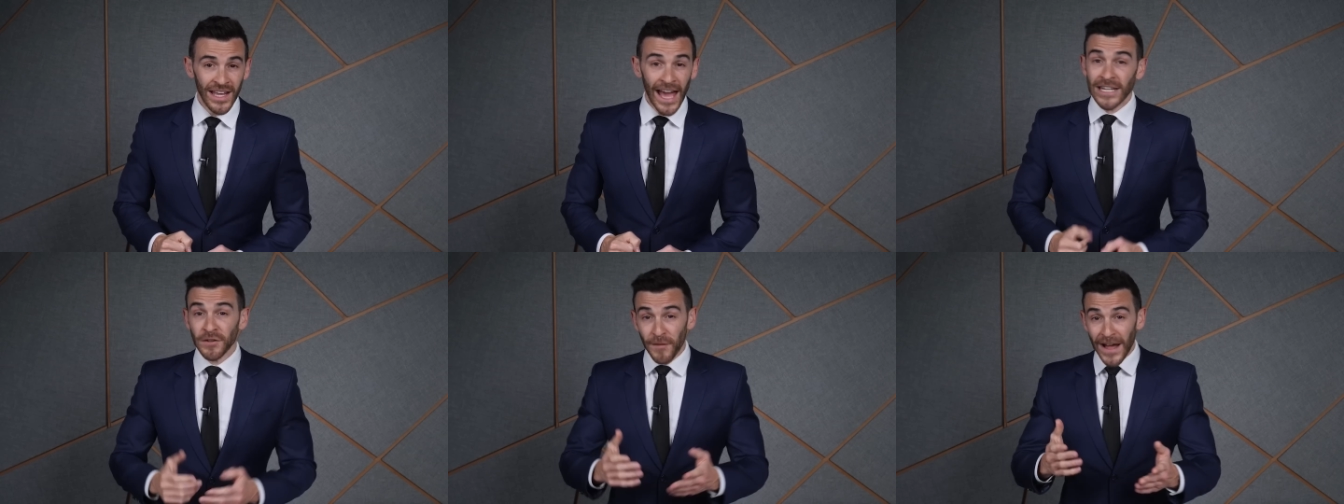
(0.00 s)

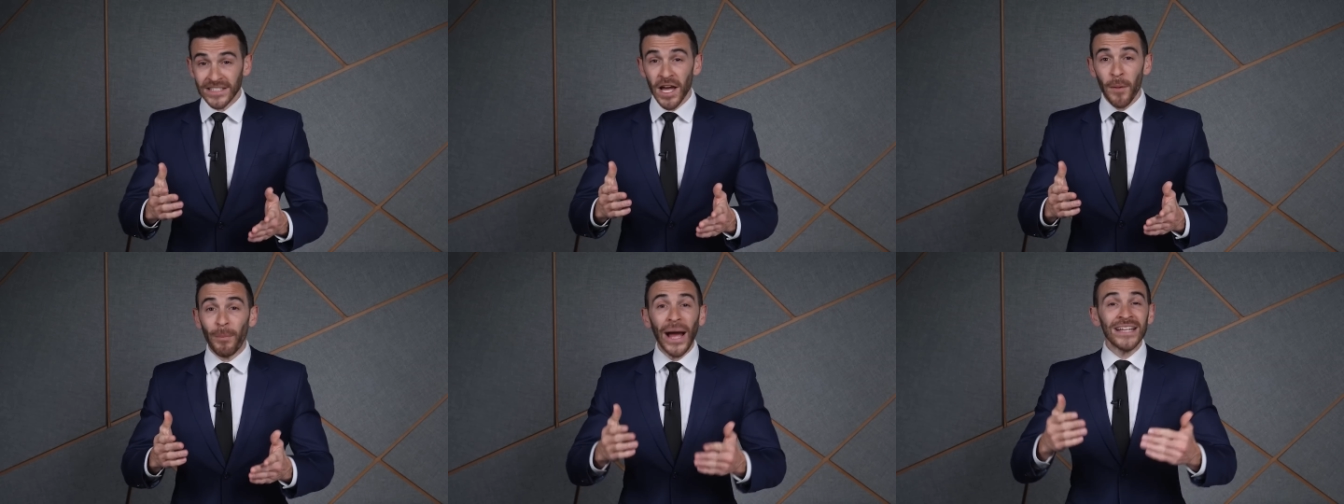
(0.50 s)
And in fact,
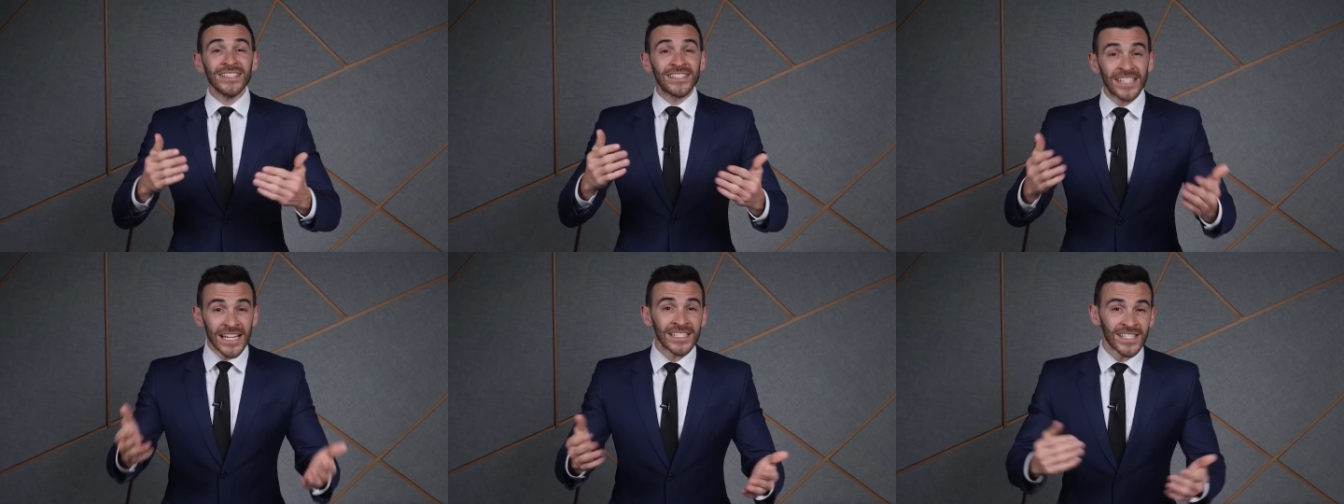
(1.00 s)

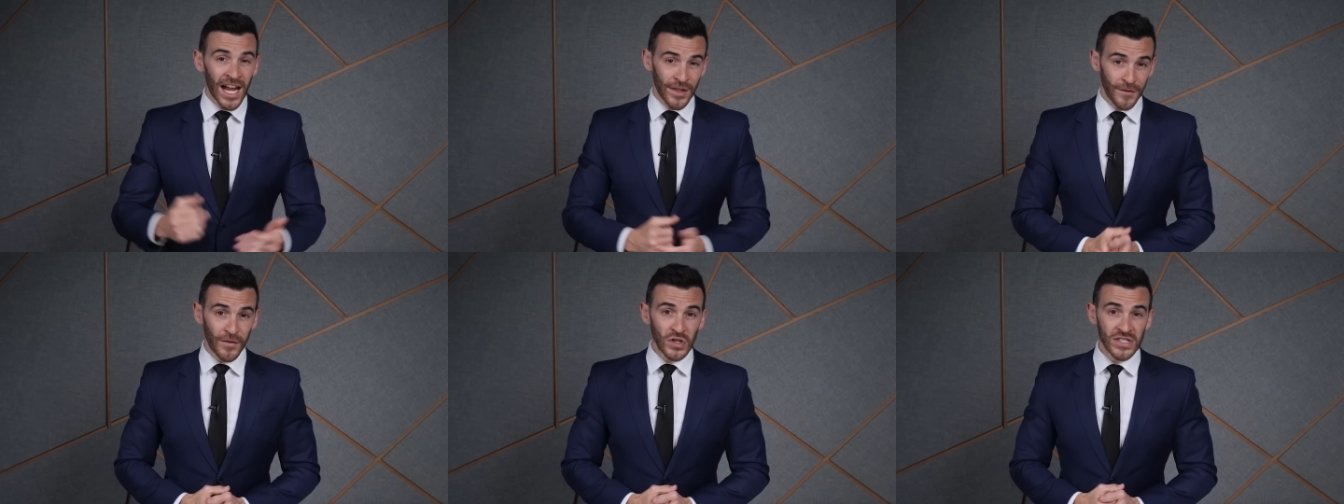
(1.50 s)
Biden did Signed
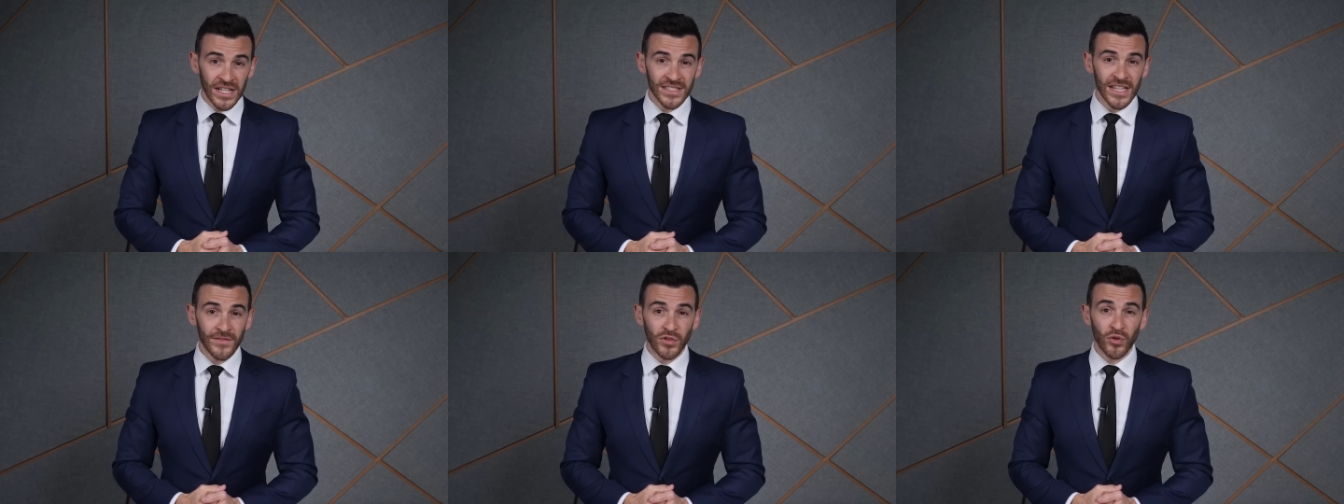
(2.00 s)
sign the first gun
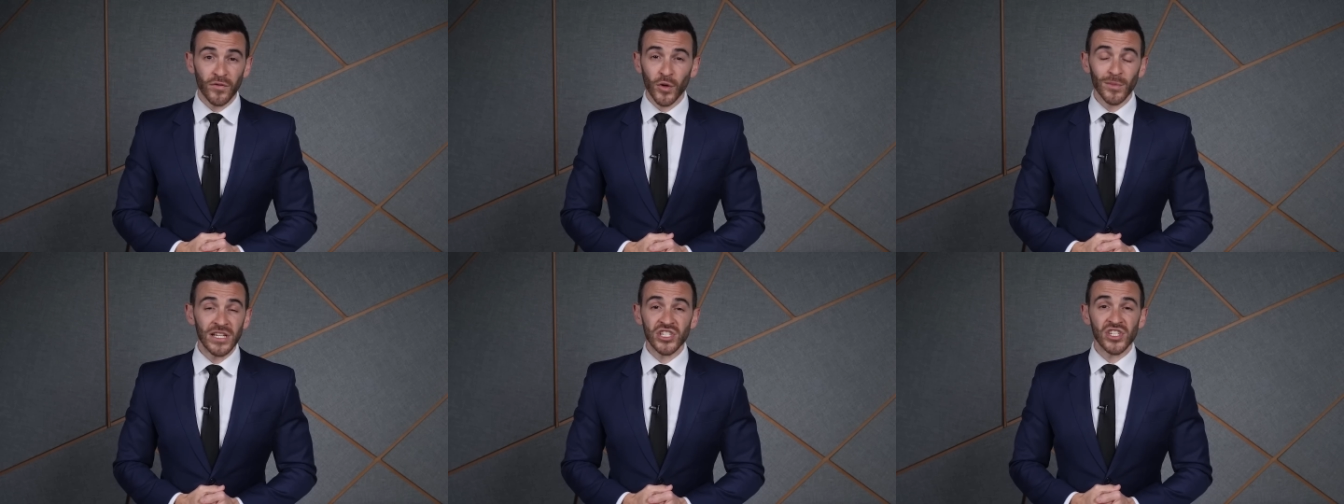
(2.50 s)
safety
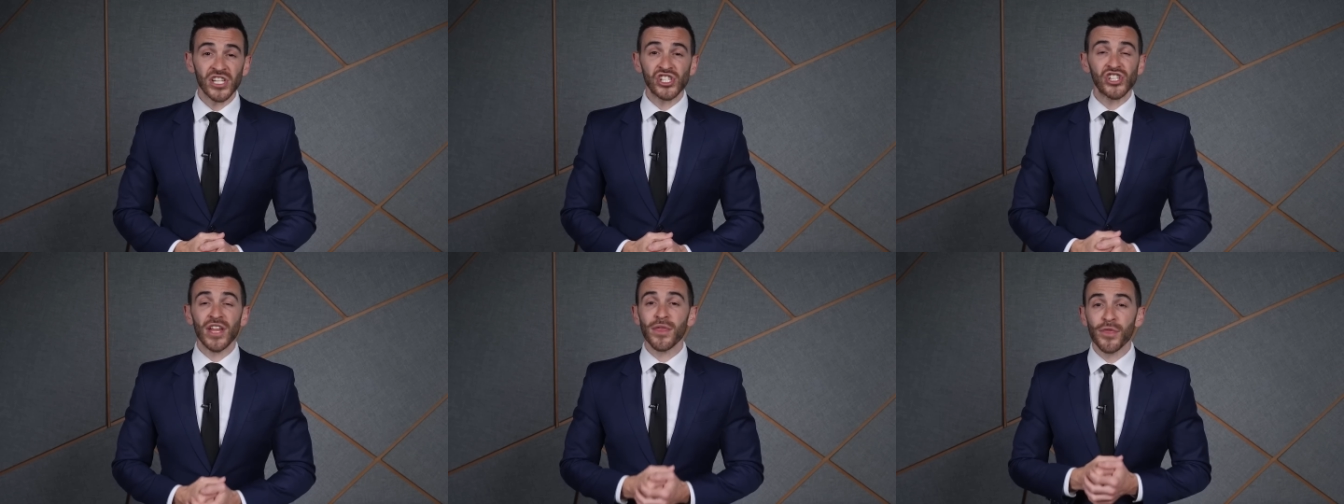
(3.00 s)
reform
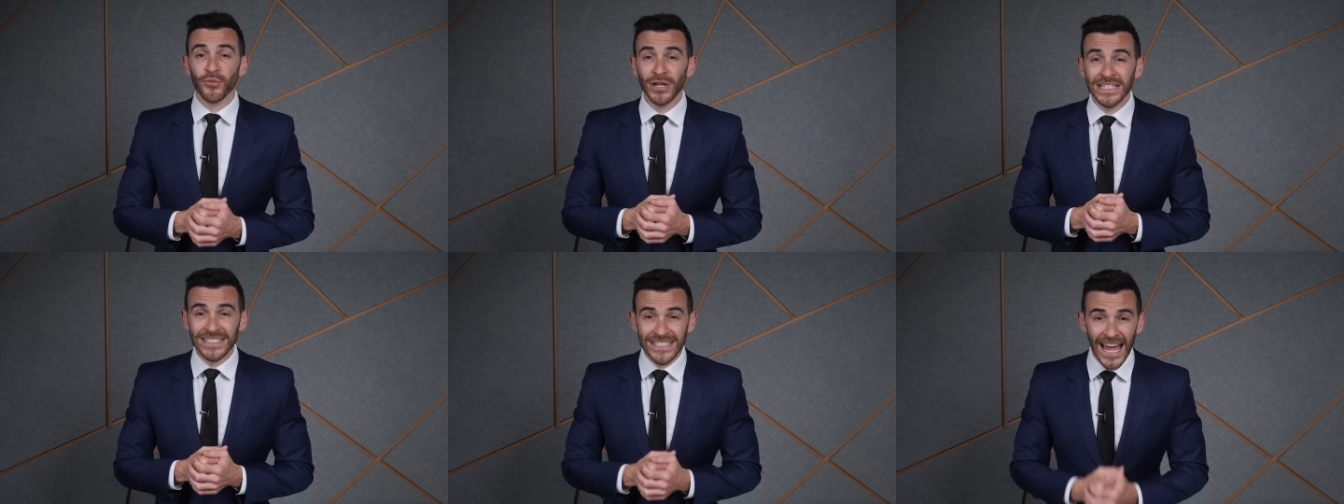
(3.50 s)
legislation in
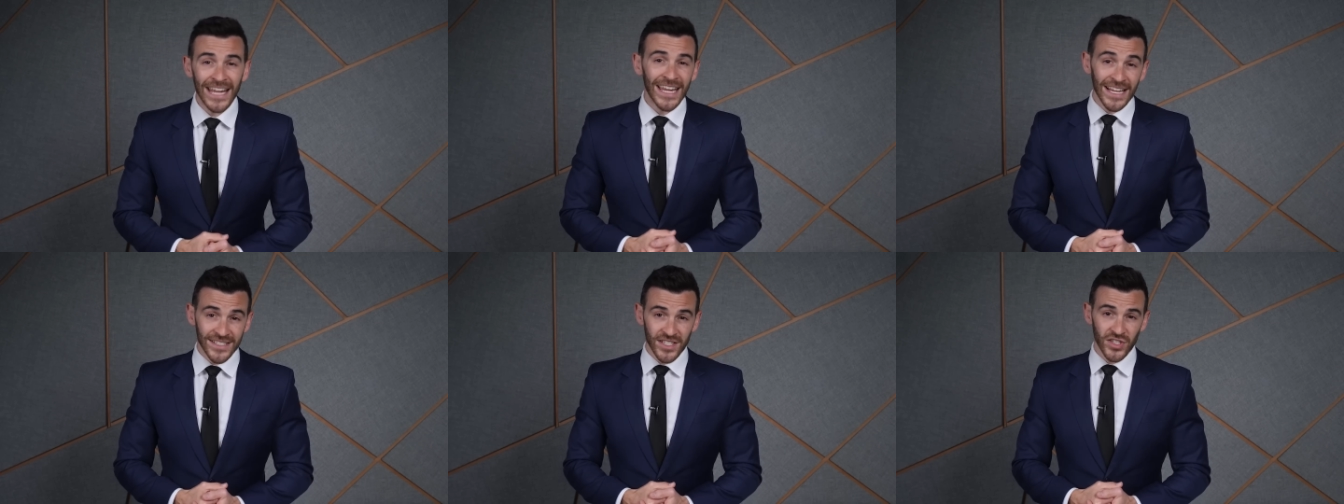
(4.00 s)
three
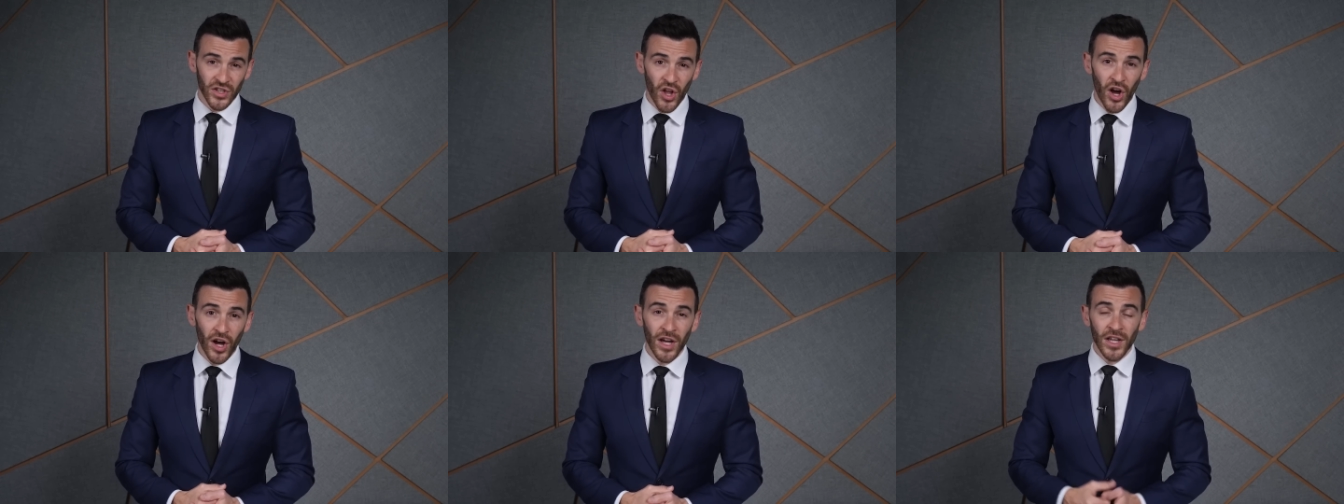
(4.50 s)
decades into
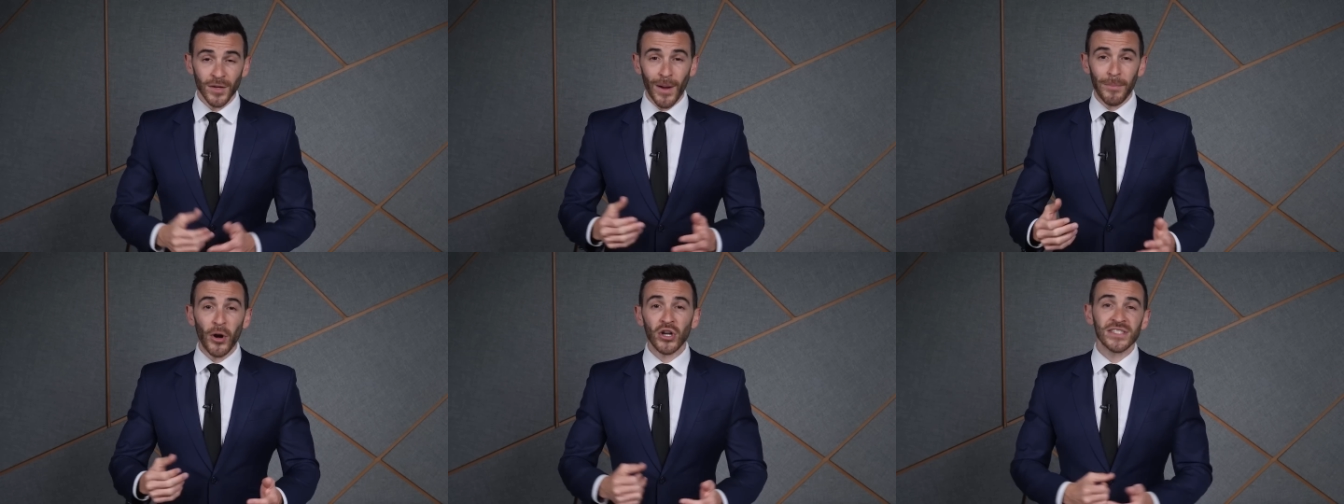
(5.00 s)
law, the
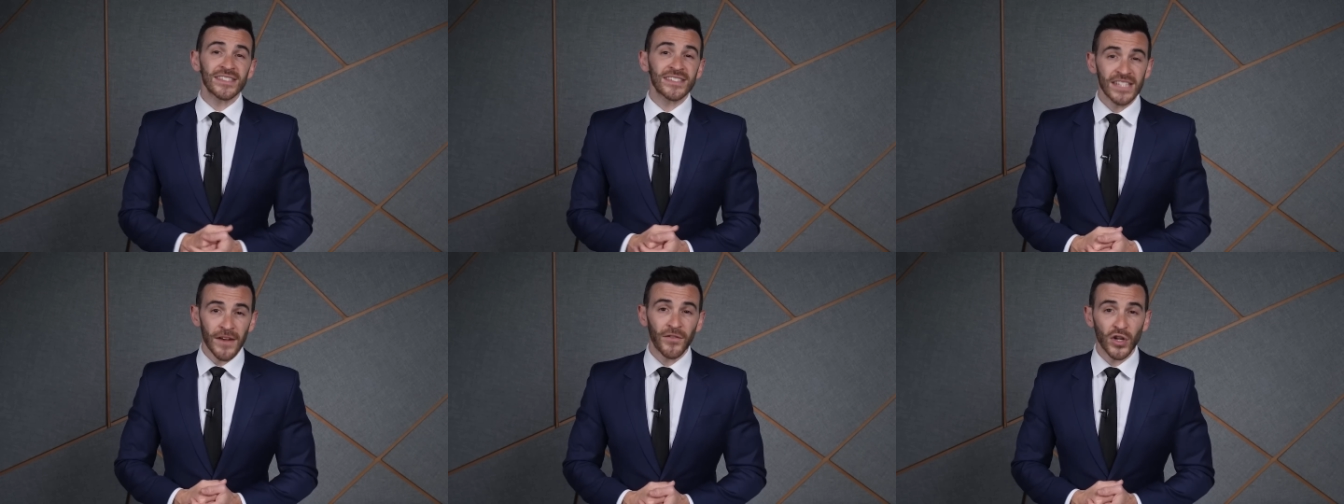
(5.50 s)
Bipartisan
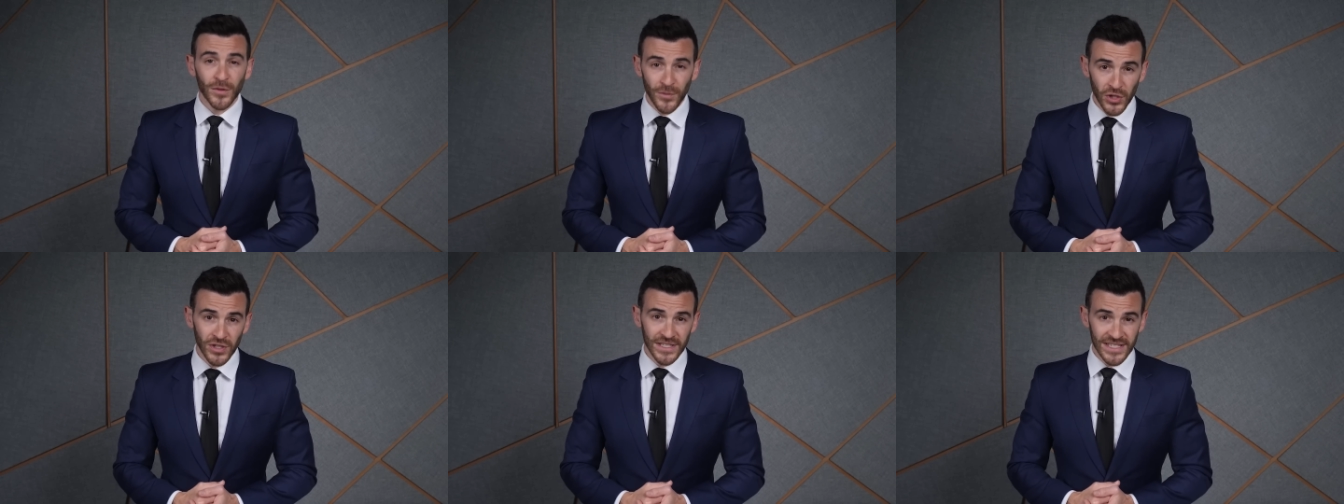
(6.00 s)
Safer
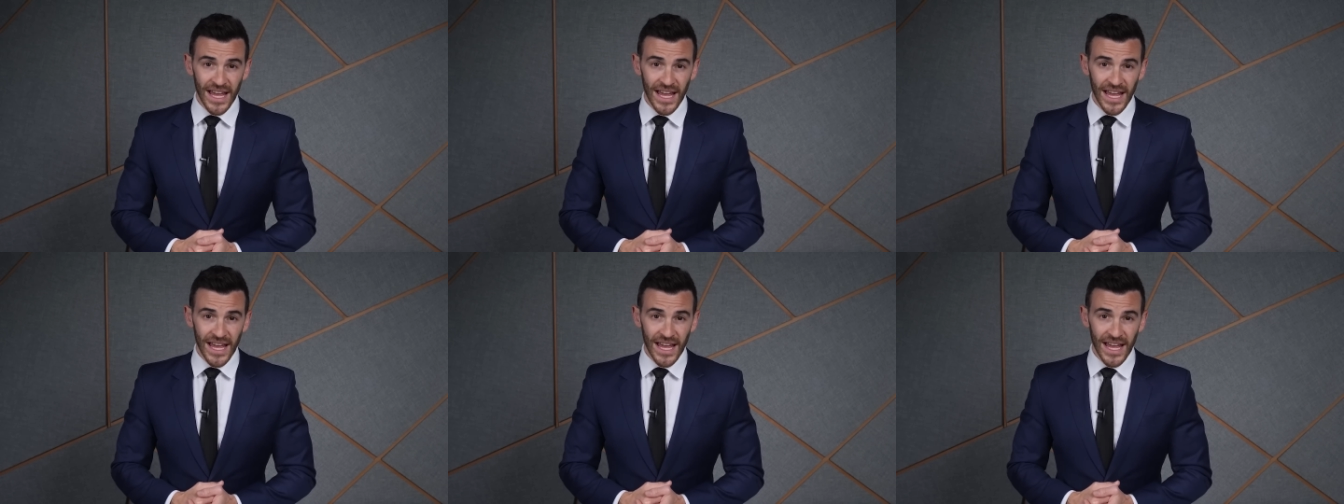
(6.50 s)
Communities